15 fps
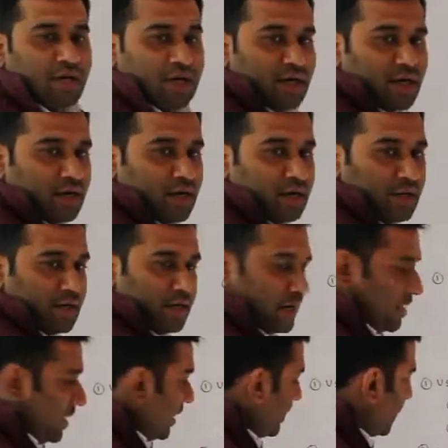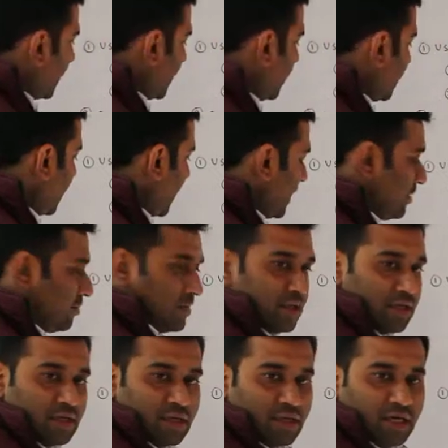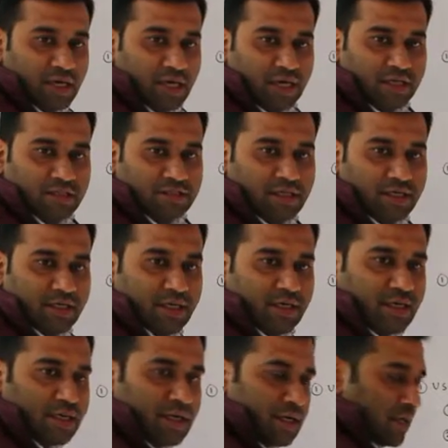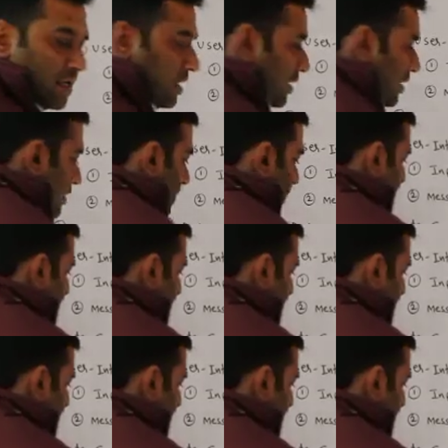Current date and time is written. Current